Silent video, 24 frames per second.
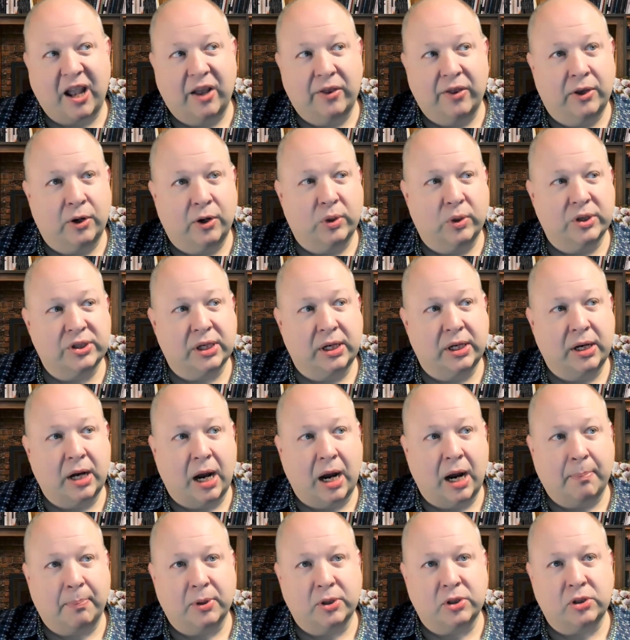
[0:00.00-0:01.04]
there was an
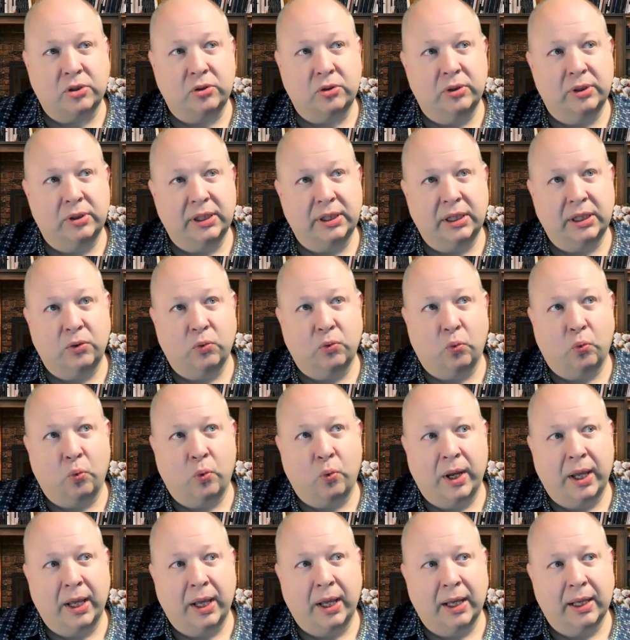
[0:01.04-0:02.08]
opportunity
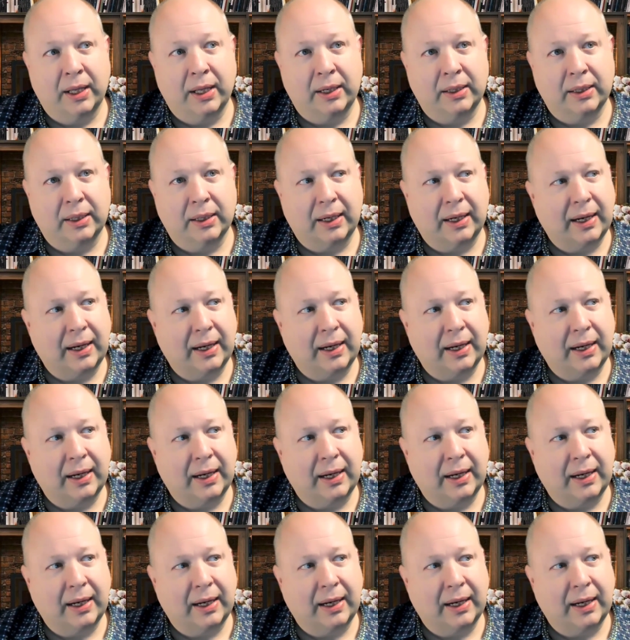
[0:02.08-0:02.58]
when